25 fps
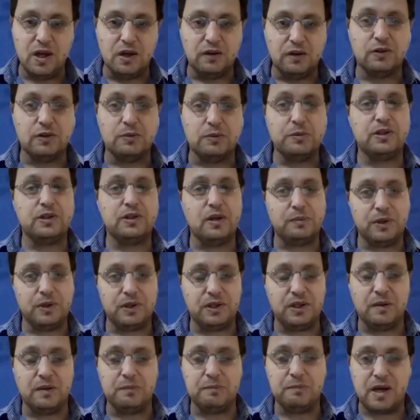former
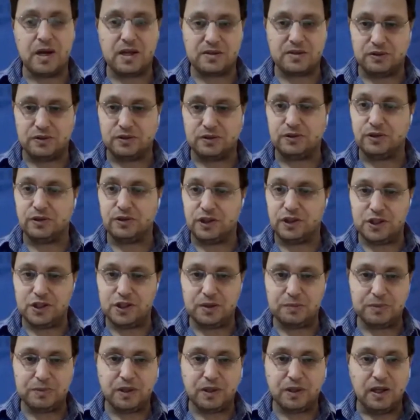deputy ambassador to
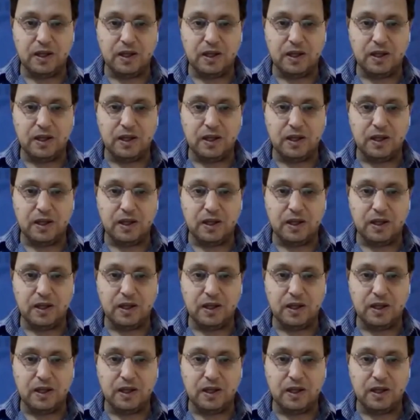Egypt,